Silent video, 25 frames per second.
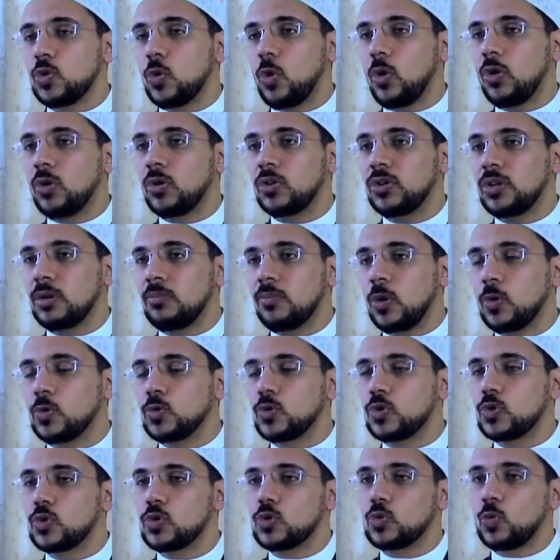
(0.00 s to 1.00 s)
you're the
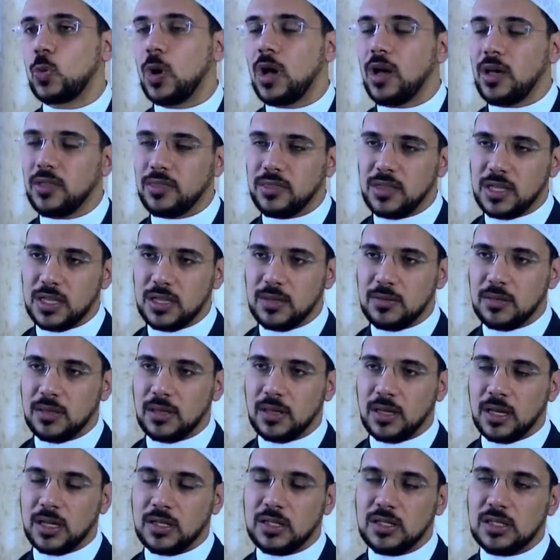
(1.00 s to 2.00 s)
most worthy
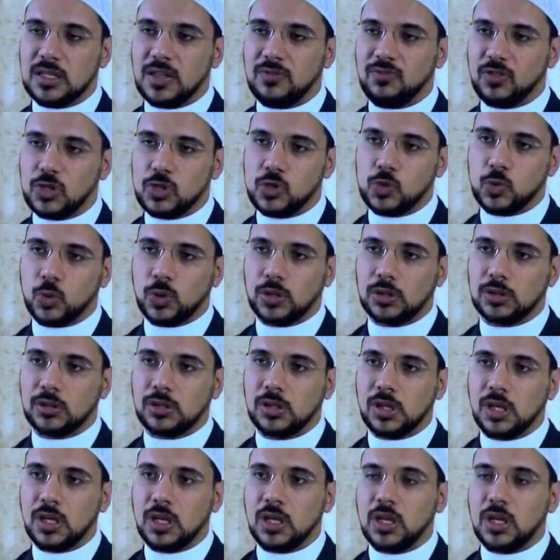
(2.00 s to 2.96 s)
individual